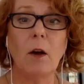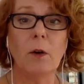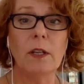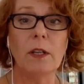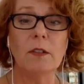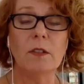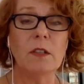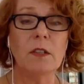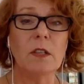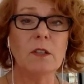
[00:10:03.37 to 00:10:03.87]

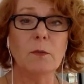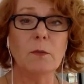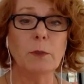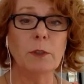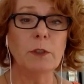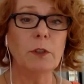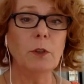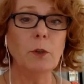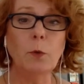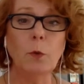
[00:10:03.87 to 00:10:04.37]
is this
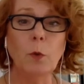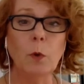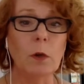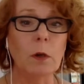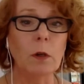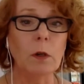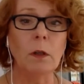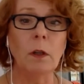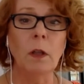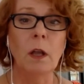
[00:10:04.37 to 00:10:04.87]

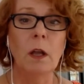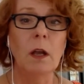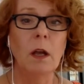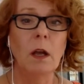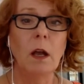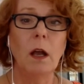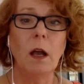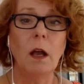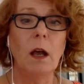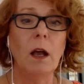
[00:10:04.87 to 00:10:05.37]
renewal
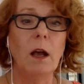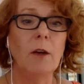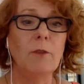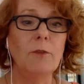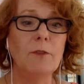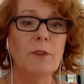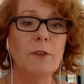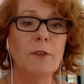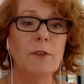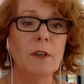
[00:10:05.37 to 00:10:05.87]

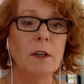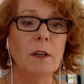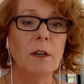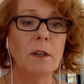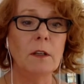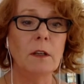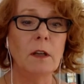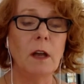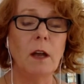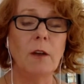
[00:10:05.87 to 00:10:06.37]

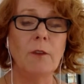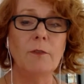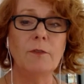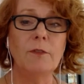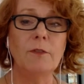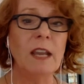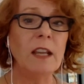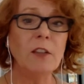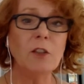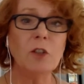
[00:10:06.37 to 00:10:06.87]
of
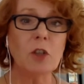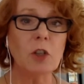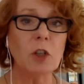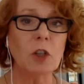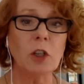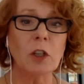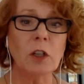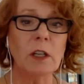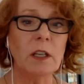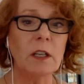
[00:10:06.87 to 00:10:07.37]

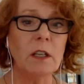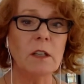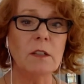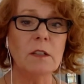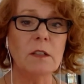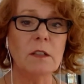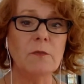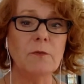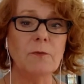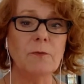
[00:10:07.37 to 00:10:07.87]
nature
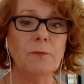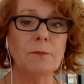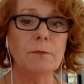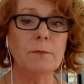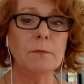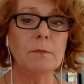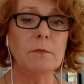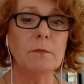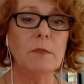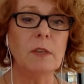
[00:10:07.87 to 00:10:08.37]
is
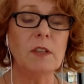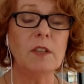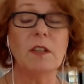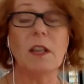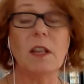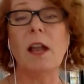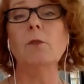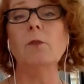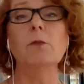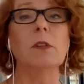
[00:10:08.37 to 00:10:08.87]

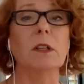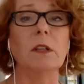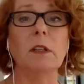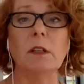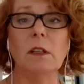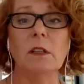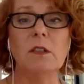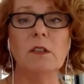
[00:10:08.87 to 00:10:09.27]
astounding. It's